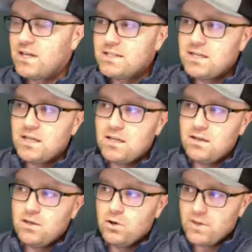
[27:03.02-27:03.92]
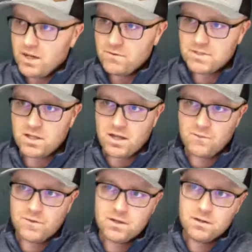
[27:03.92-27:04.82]
did near the end of his
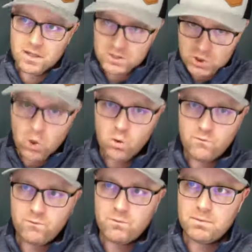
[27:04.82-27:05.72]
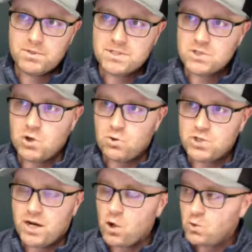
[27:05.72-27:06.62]
life, and Dove, my business coach,
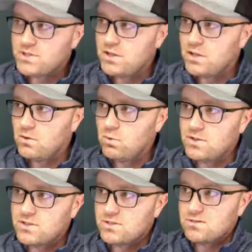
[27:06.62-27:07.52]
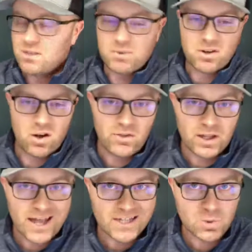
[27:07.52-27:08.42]
kind of hosted it, was something called the
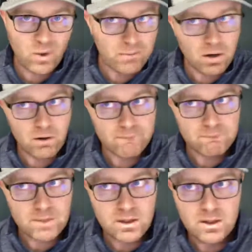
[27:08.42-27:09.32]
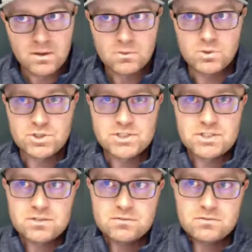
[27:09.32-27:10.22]
last webinar, which
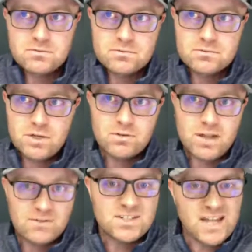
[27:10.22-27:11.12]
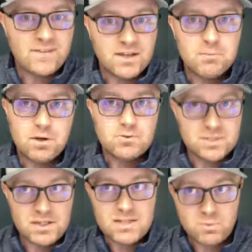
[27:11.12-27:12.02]
is, you know, kind of a sad thing, but it was
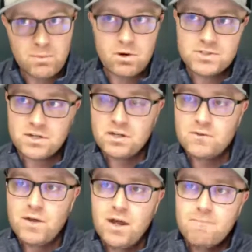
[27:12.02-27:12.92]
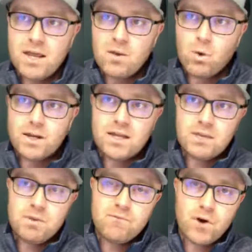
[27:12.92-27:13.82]
his last webinar he was going to give. And what he had
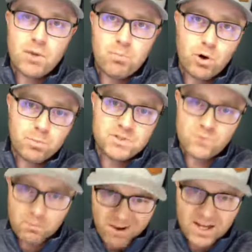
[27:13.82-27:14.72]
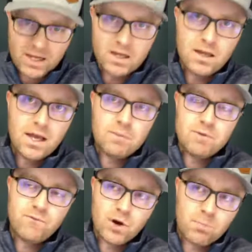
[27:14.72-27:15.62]
been very purposeful, Mike had been
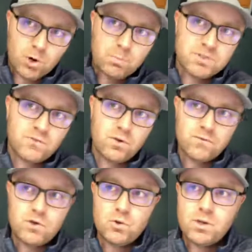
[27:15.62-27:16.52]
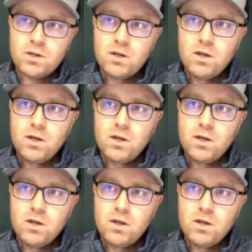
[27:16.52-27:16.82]
very purposeful of doing